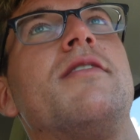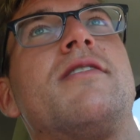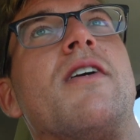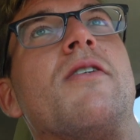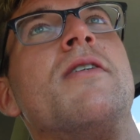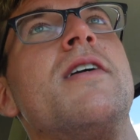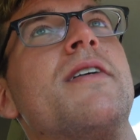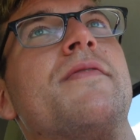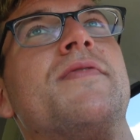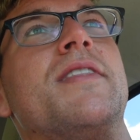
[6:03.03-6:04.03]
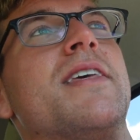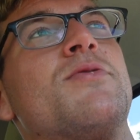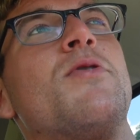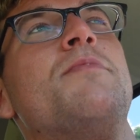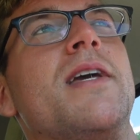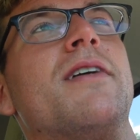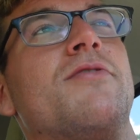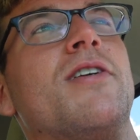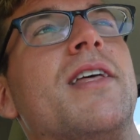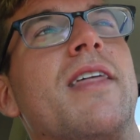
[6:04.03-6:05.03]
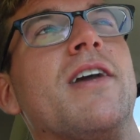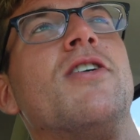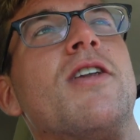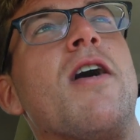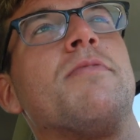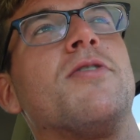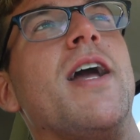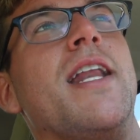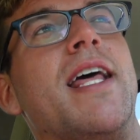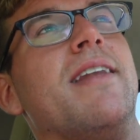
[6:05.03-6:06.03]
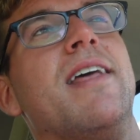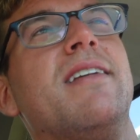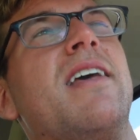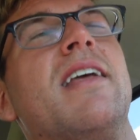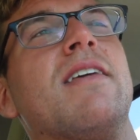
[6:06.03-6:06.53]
it. So this will be a really like good upgrade and it,